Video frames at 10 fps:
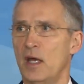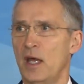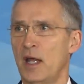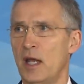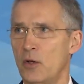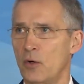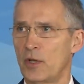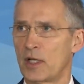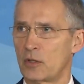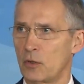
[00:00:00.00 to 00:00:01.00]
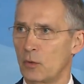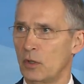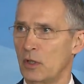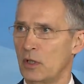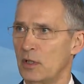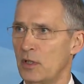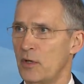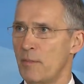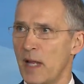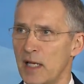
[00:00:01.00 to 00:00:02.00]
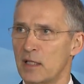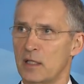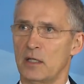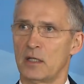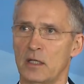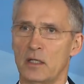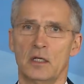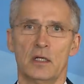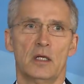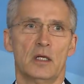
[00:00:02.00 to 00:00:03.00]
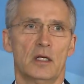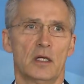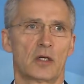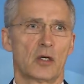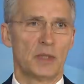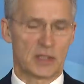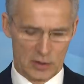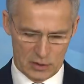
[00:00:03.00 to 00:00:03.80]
And I know that you will remain committed